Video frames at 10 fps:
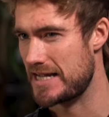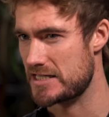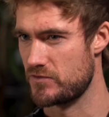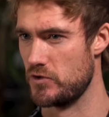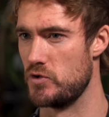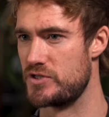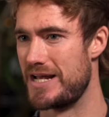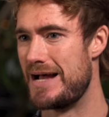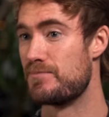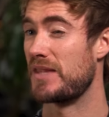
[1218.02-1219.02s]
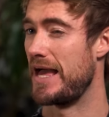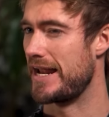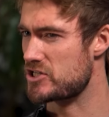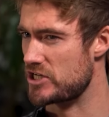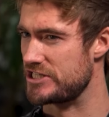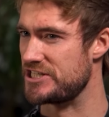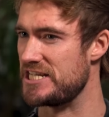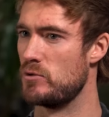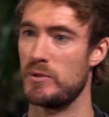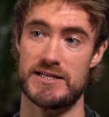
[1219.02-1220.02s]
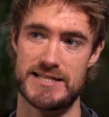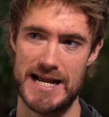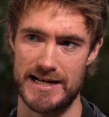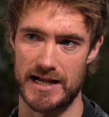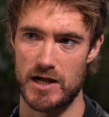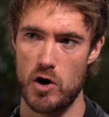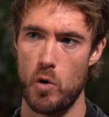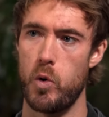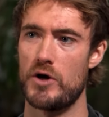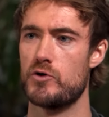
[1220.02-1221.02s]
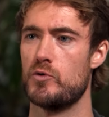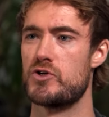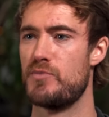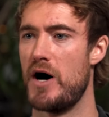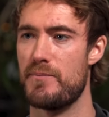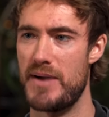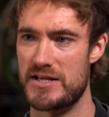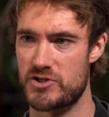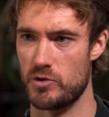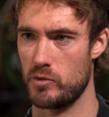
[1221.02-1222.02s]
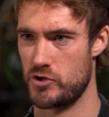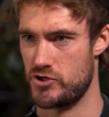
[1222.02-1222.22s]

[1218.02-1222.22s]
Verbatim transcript: test foods and actually see with data what you respond best to. It will